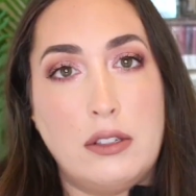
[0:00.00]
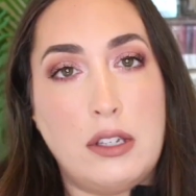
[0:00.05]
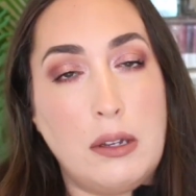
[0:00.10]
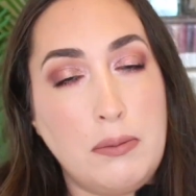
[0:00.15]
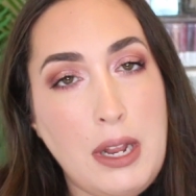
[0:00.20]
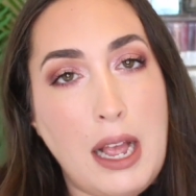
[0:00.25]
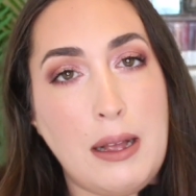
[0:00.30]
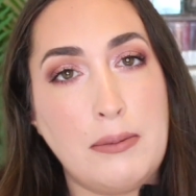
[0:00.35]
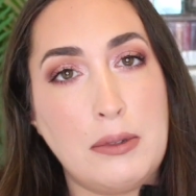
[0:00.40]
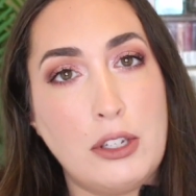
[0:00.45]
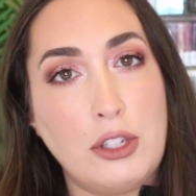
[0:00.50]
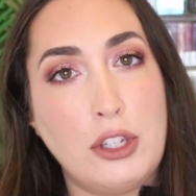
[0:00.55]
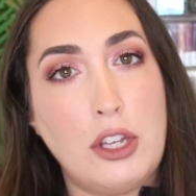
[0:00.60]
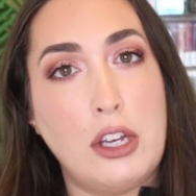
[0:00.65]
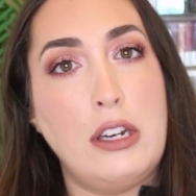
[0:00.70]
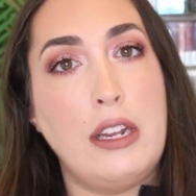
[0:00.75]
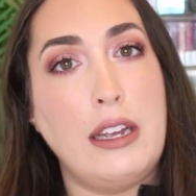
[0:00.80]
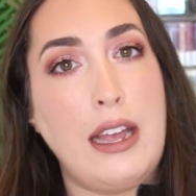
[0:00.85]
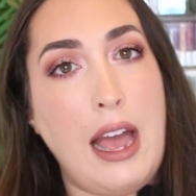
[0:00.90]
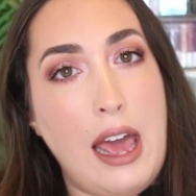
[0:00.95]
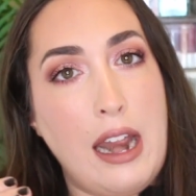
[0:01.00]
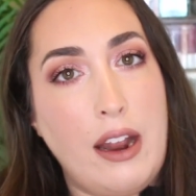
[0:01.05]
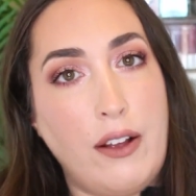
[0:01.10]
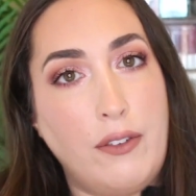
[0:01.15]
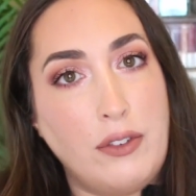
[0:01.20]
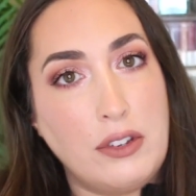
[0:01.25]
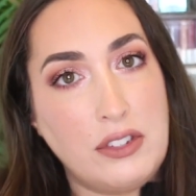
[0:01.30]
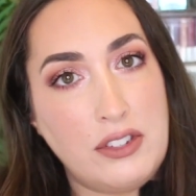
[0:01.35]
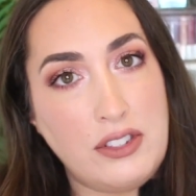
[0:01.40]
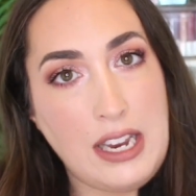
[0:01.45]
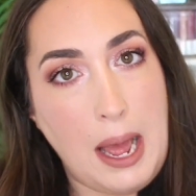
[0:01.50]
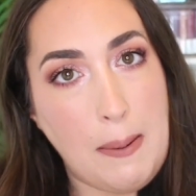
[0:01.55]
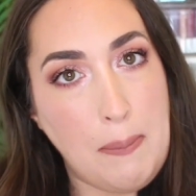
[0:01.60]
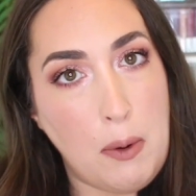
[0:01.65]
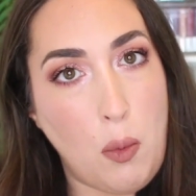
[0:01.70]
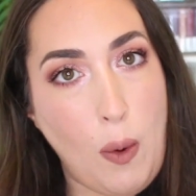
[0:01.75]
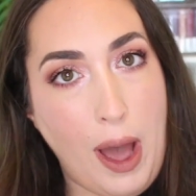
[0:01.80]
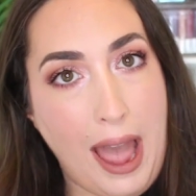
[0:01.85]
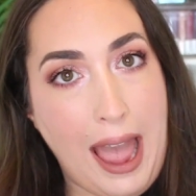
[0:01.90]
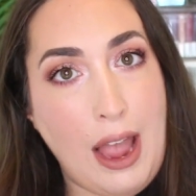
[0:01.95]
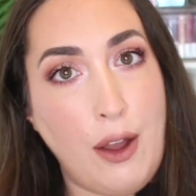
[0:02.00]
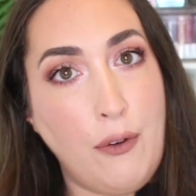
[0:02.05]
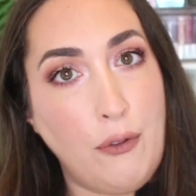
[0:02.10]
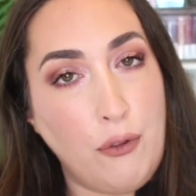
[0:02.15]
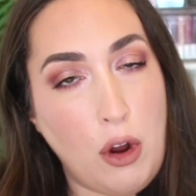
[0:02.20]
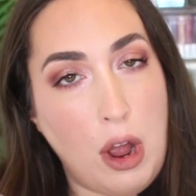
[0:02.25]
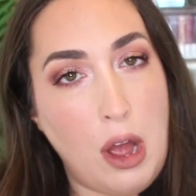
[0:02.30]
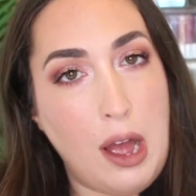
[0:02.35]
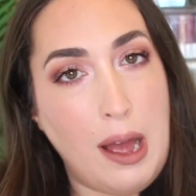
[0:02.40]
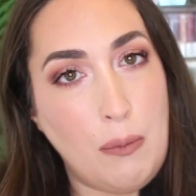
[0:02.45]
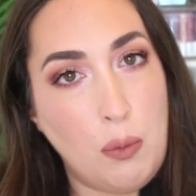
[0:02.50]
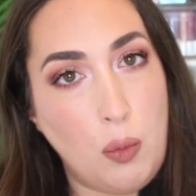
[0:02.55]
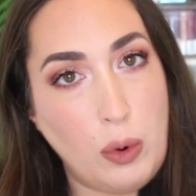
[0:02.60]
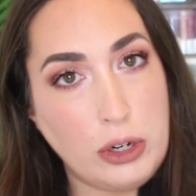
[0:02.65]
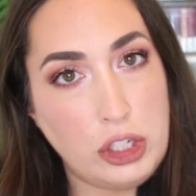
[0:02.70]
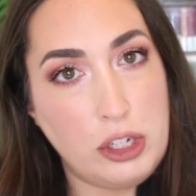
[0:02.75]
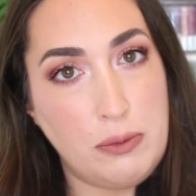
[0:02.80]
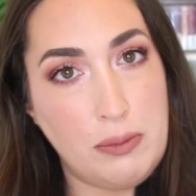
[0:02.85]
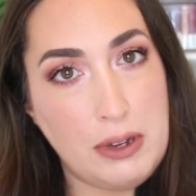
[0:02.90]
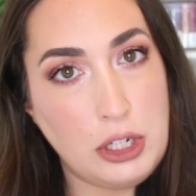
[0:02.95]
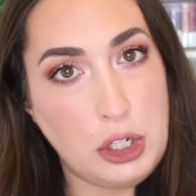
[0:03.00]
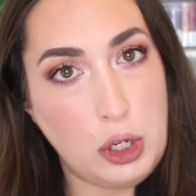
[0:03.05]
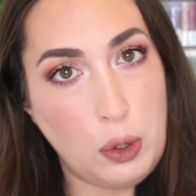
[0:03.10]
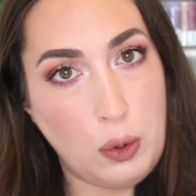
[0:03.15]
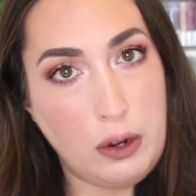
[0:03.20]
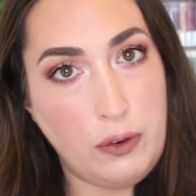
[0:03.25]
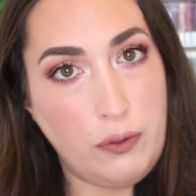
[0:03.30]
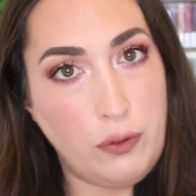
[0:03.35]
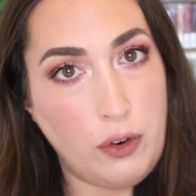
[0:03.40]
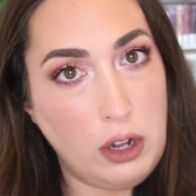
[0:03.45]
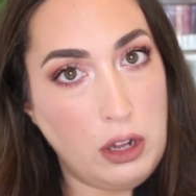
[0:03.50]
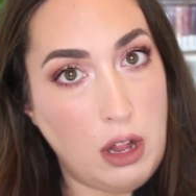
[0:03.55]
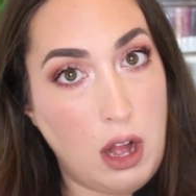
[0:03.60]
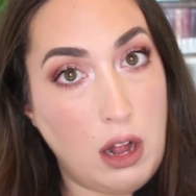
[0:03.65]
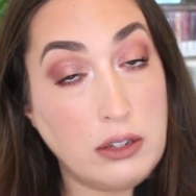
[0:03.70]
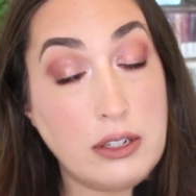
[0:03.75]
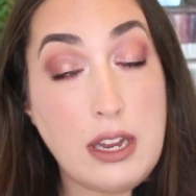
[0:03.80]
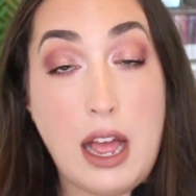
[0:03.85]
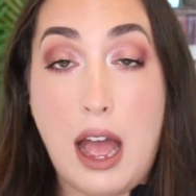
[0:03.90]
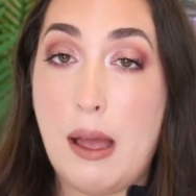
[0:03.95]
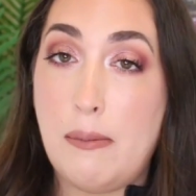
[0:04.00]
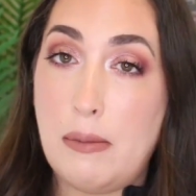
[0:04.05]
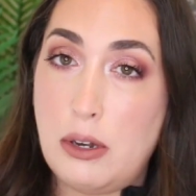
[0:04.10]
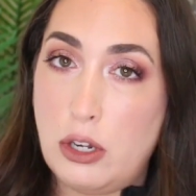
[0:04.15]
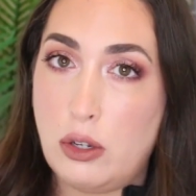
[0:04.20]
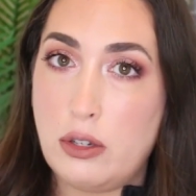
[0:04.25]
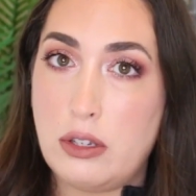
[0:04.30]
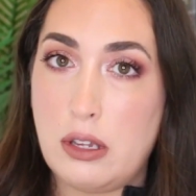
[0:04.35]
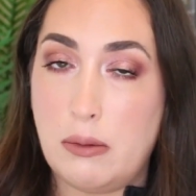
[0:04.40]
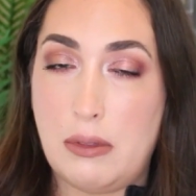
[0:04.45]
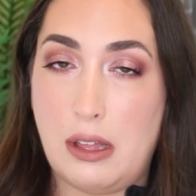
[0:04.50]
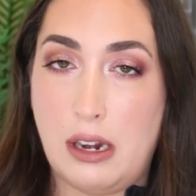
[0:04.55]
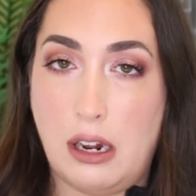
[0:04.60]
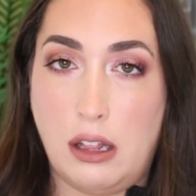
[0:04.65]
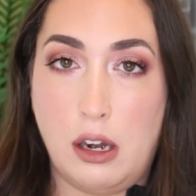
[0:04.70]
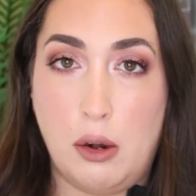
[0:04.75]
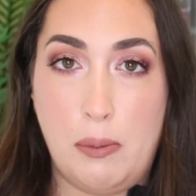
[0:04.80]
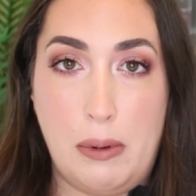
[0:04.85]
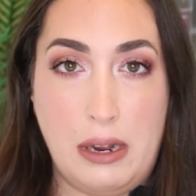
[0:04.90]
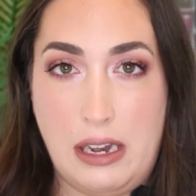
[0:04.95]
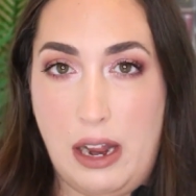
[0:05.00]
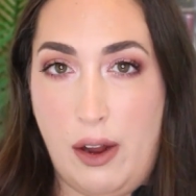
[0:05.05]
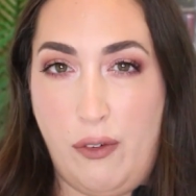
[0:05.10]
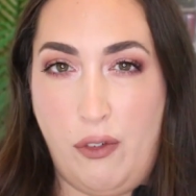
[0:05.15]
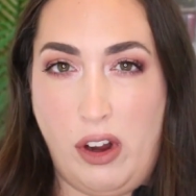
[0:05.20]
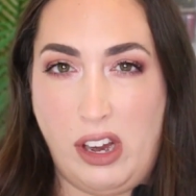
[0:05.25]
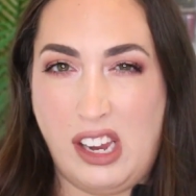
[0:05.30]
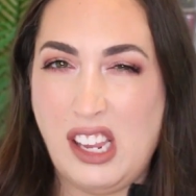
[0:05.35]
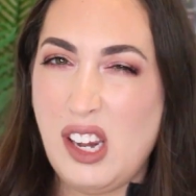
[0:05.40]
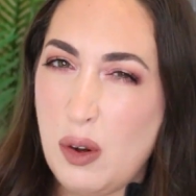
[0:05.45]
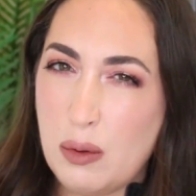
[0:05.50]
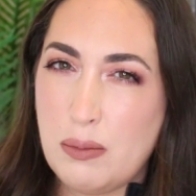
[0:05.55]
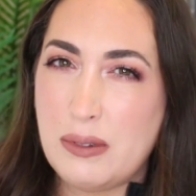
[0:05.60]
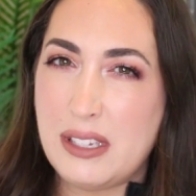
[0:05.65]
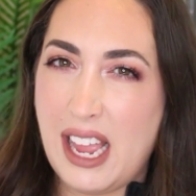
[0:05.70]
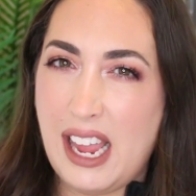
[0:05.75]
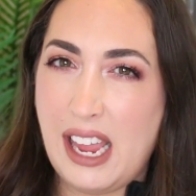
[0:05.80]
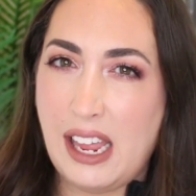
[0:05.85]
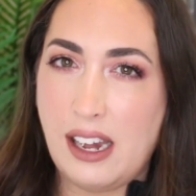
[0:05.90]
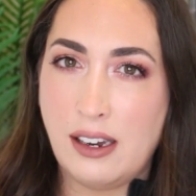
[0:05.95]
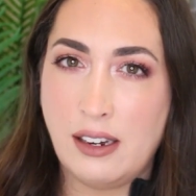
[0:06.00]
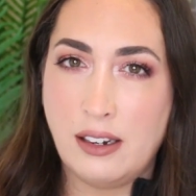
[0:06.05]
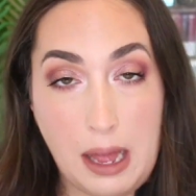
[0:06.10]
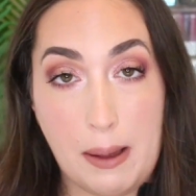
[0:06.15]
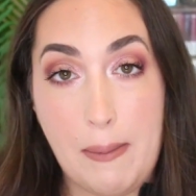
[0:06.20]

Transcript: Sometimes it's good to kind of step away from what you've been doing for a long time and do something a little bit different. You know what I'm saying?